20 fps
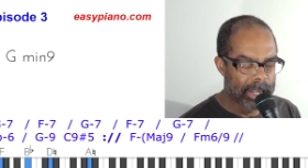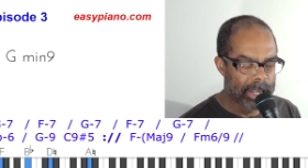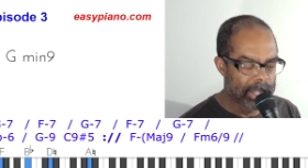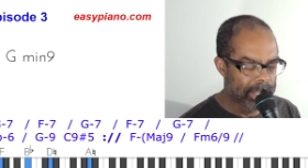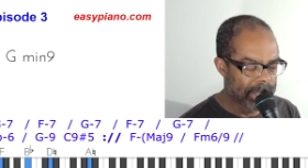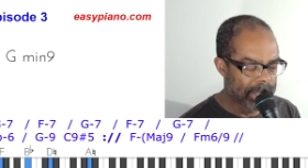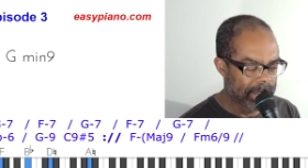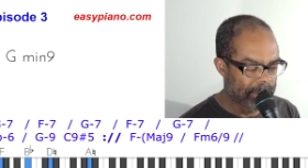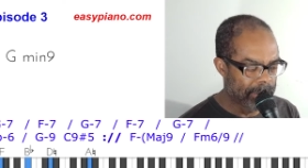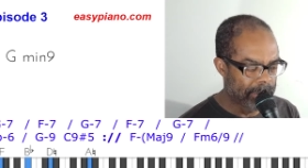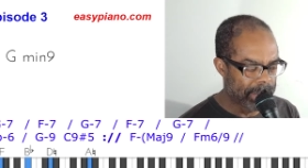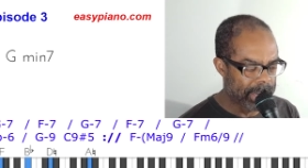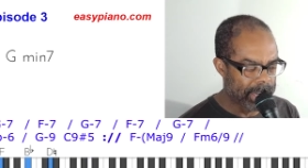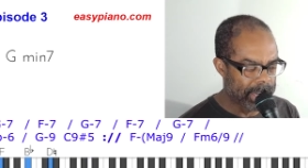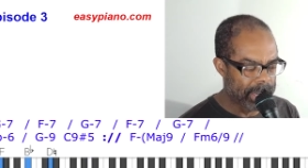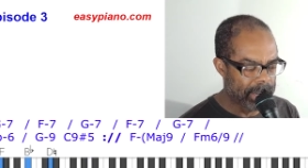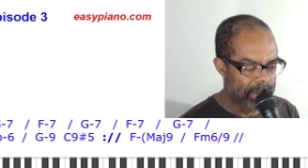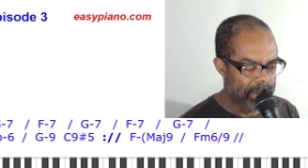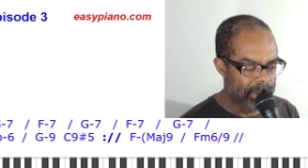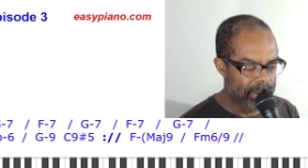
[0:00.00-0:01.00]
And then I went
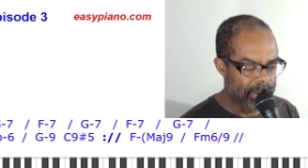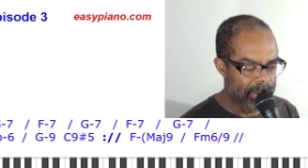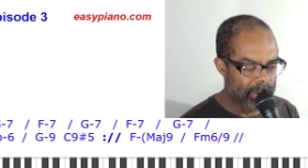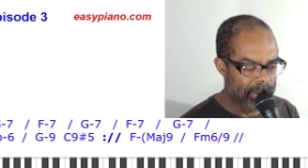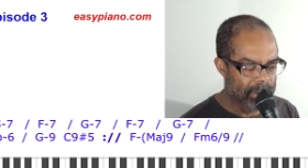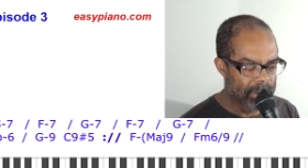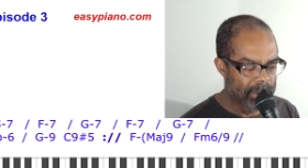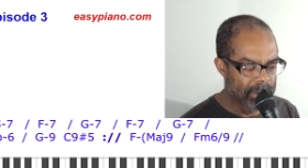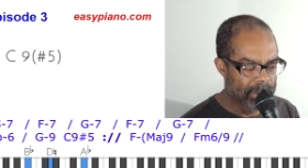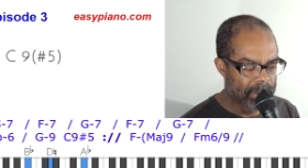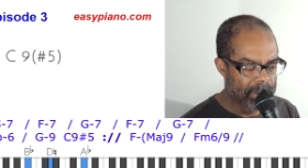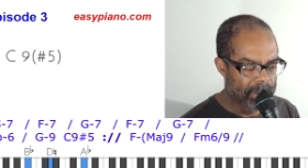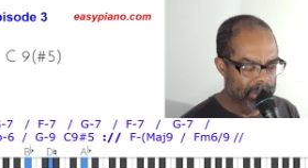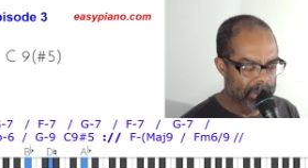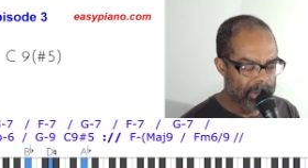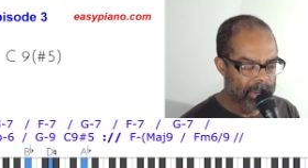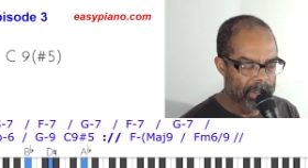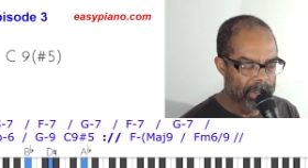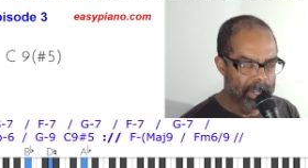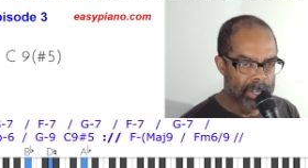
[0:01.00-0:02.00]
here
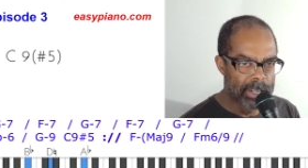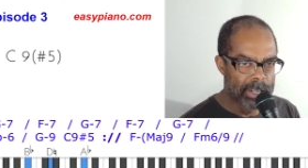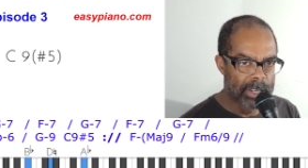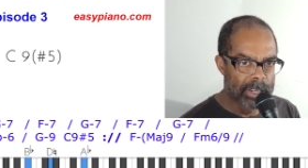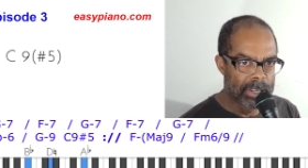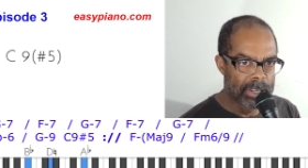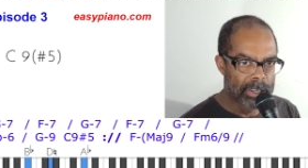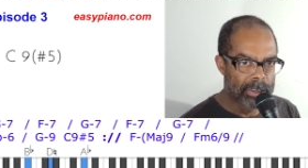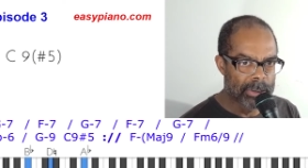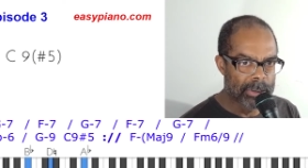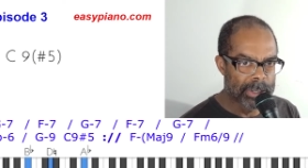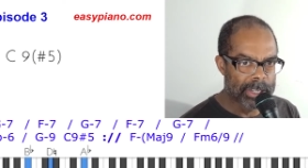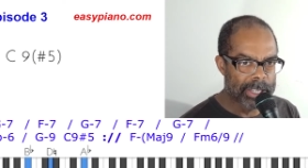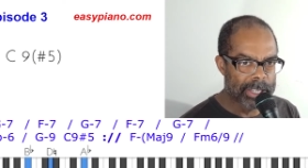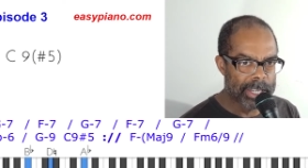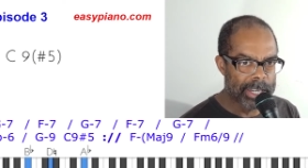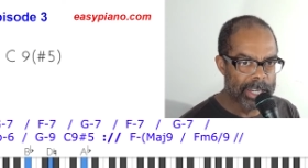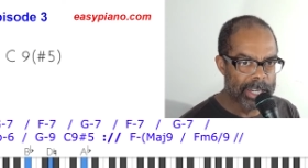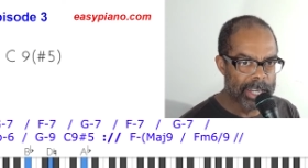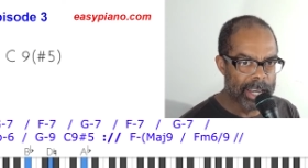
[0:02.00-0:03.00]
to a
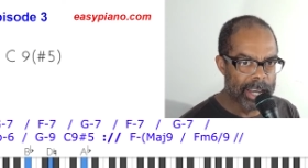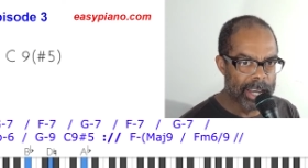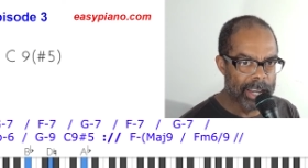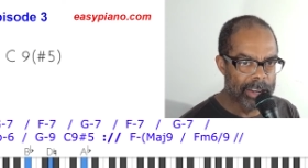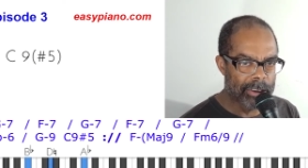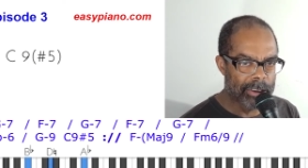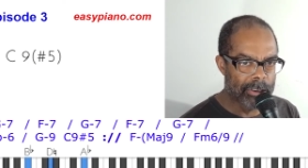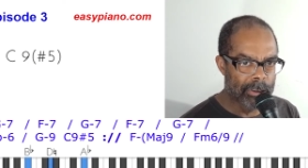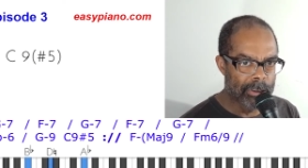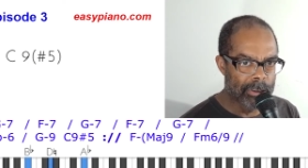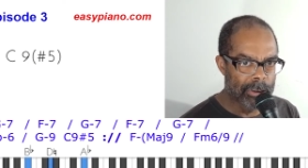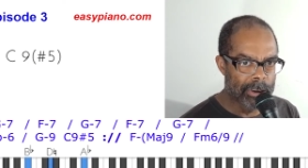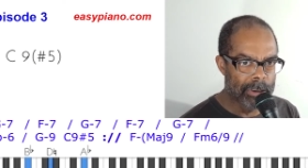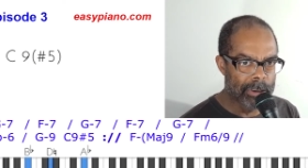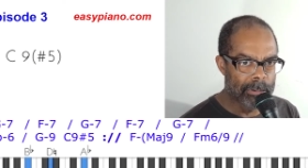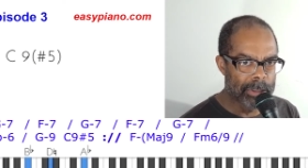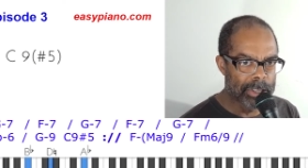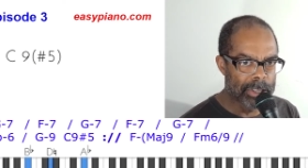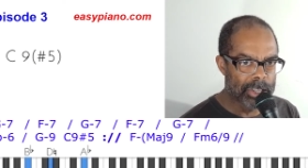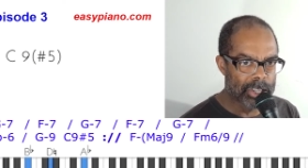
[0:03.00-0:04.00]
C9
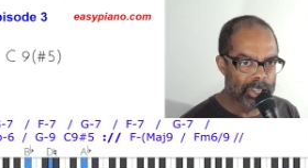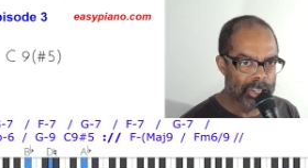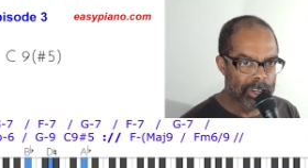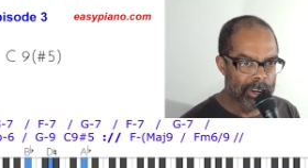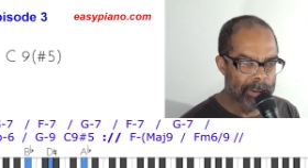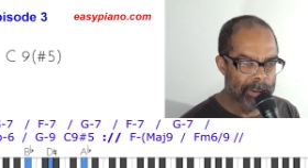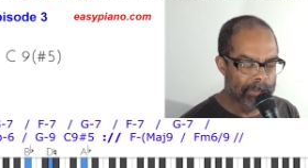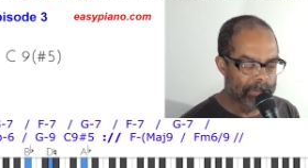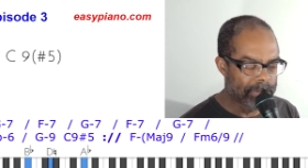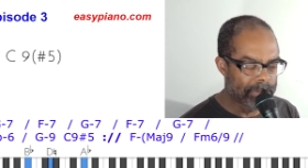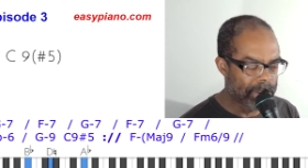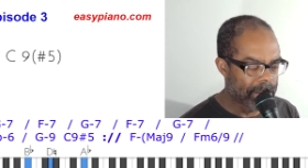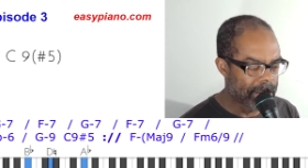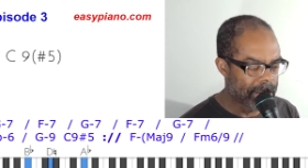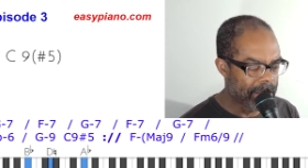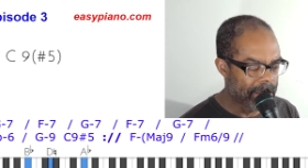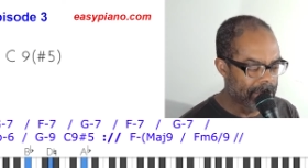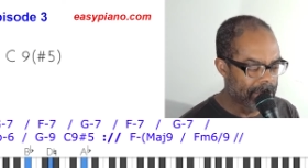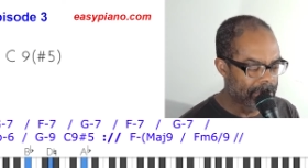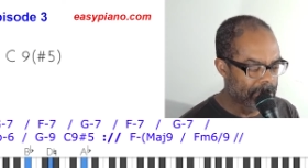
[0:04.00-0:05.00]
chord with a sharp
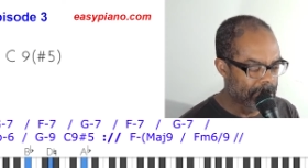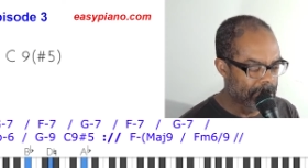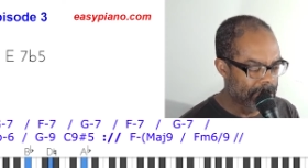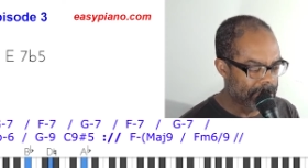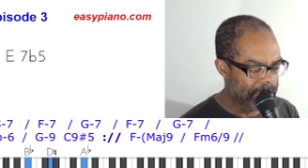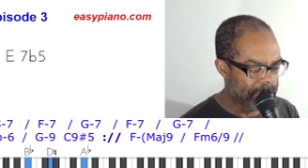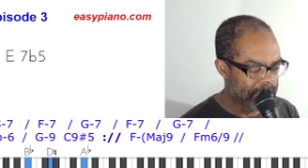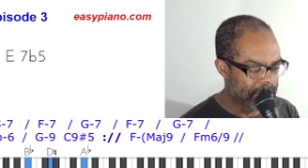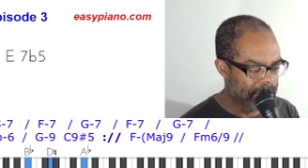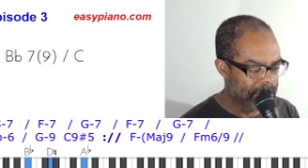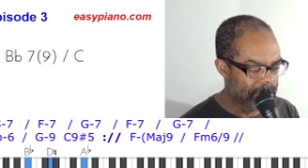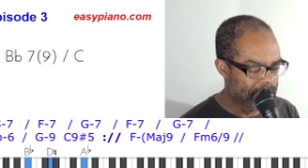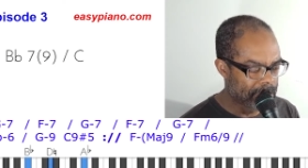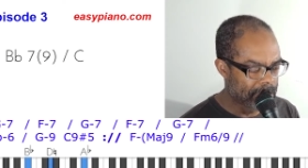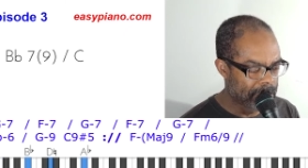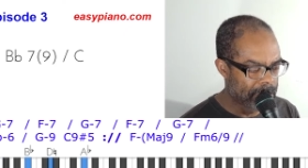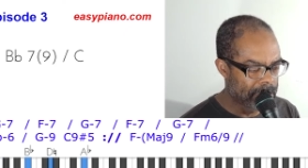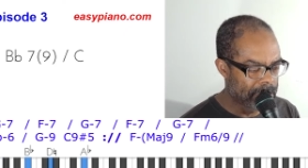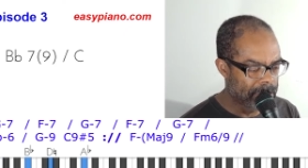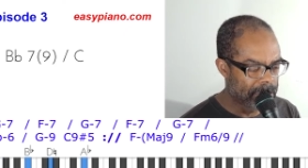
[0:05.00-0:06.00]
5. Voicing,
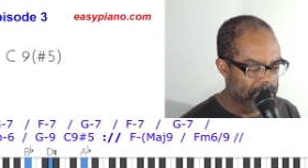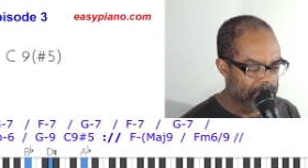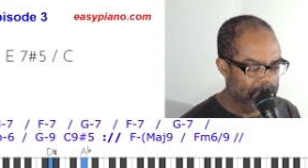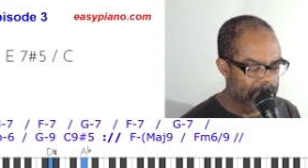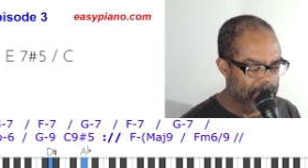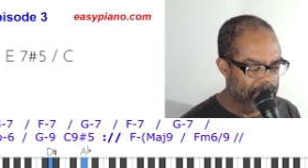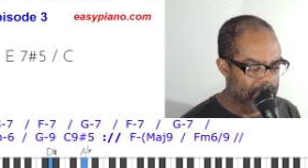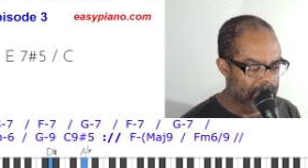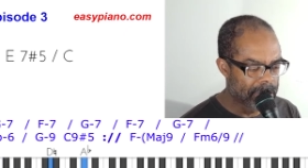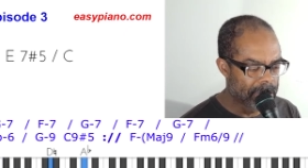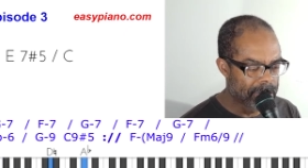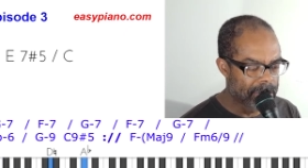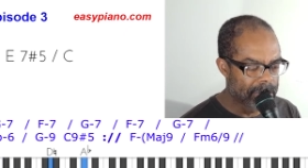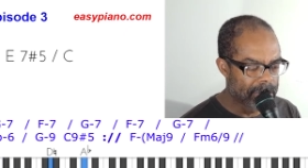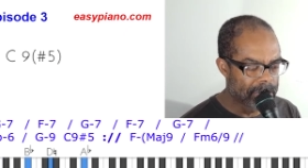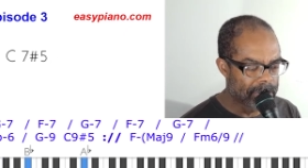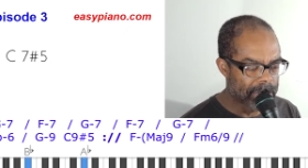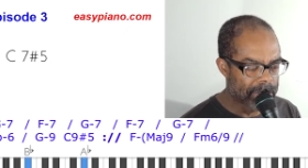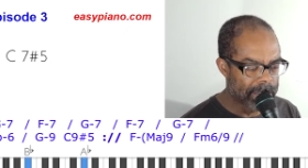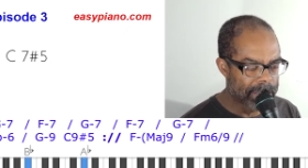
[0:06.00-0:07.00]
root,
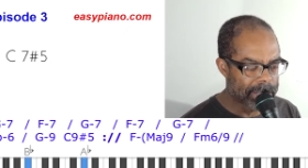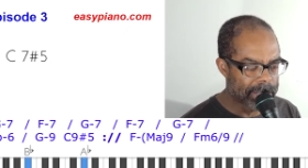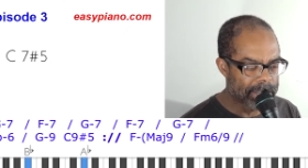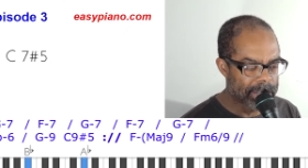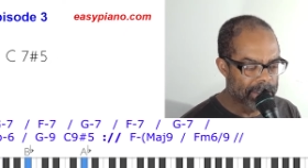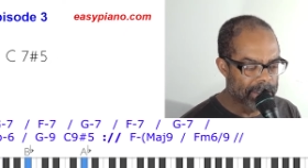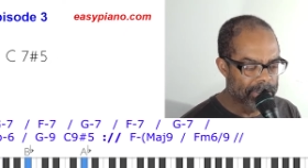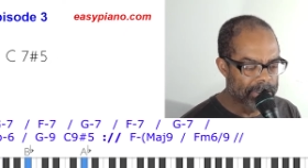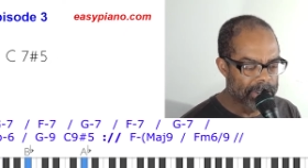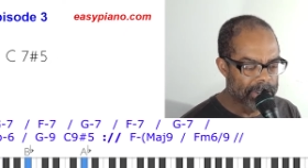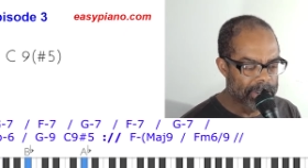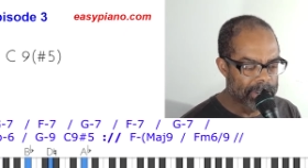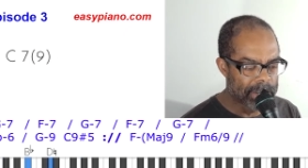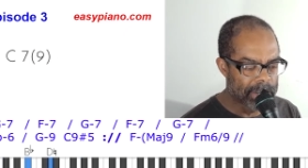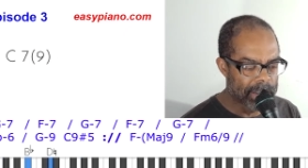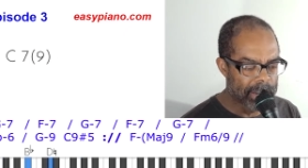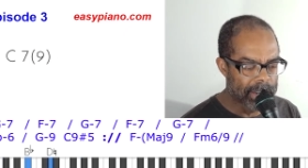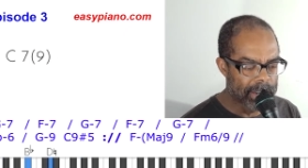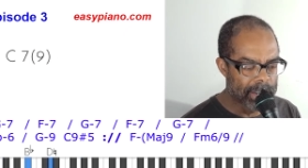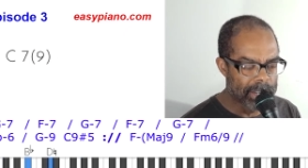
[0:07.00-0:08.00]
3rd, flat 7,
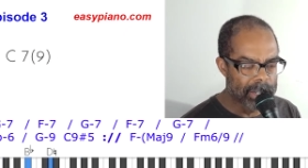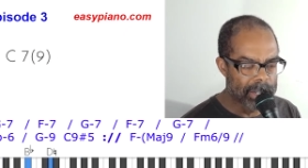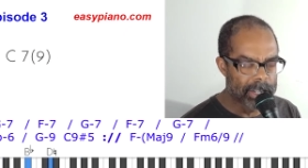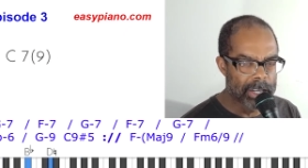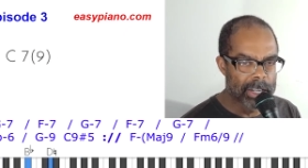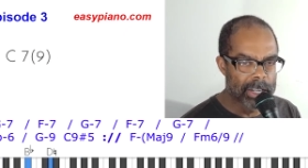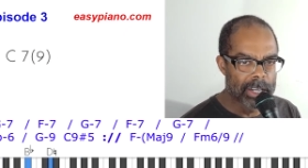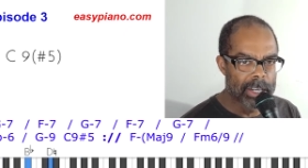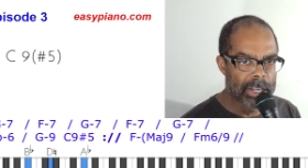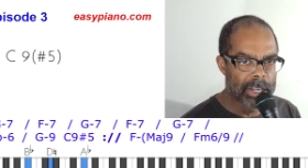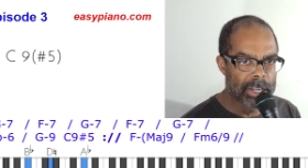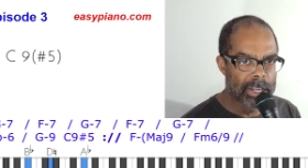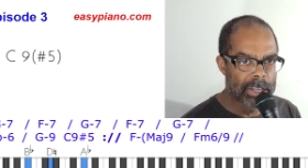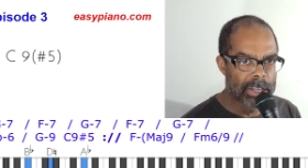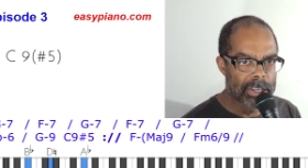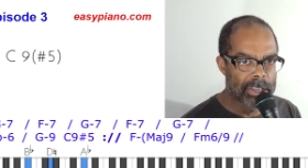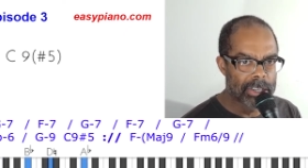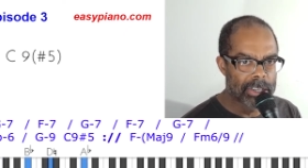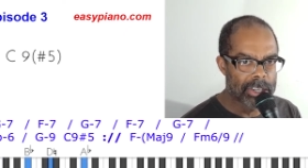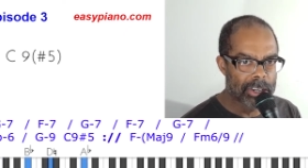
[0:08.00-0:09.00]

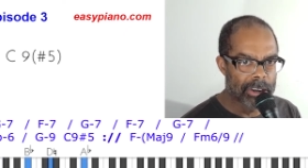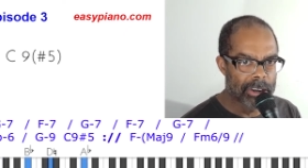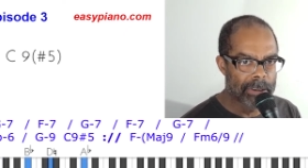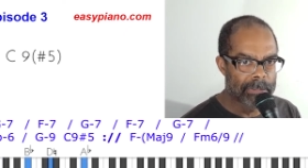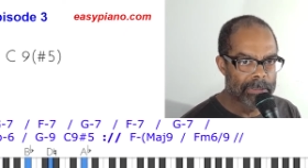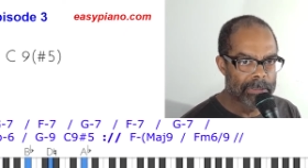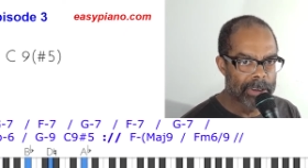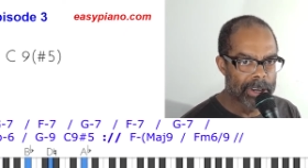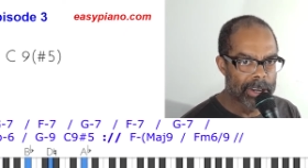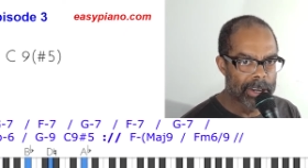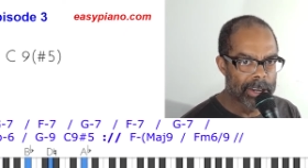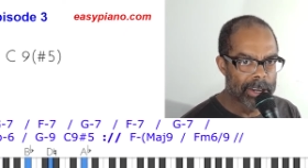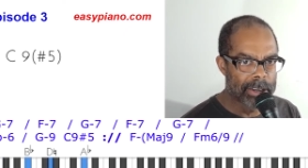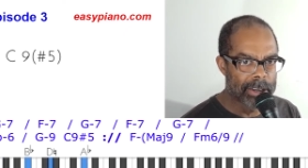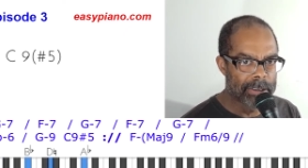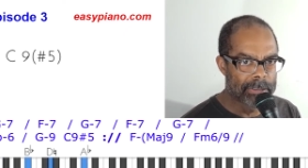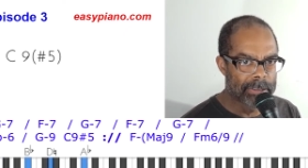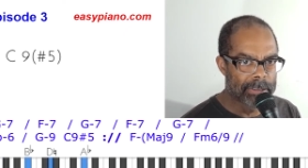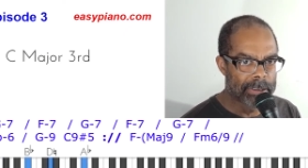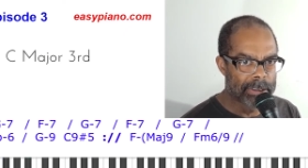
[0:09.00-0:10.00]
9, sharp 5.